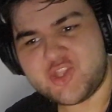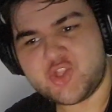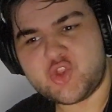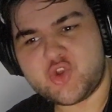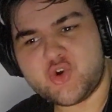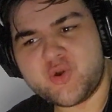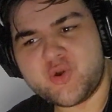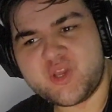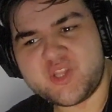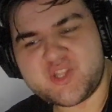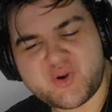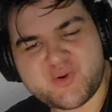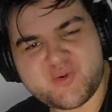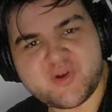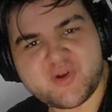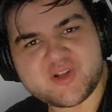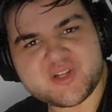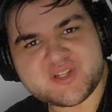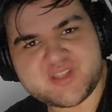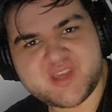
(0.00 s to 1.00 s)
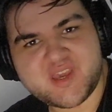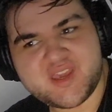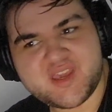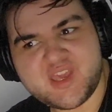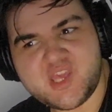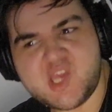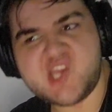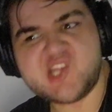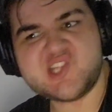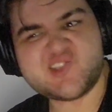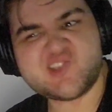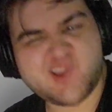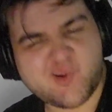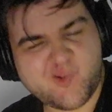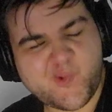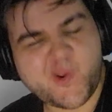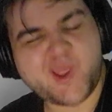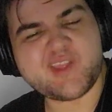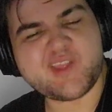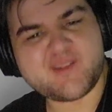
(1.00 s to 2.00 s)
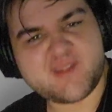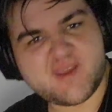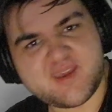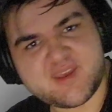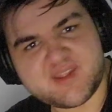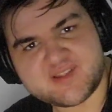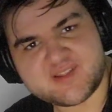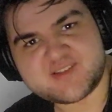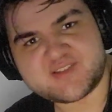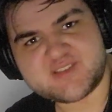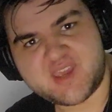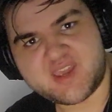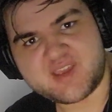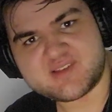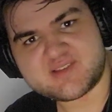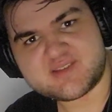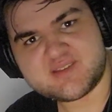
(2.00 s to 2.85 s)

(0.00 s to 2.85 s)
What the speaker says: doing the wrong thing is the right thing in this case.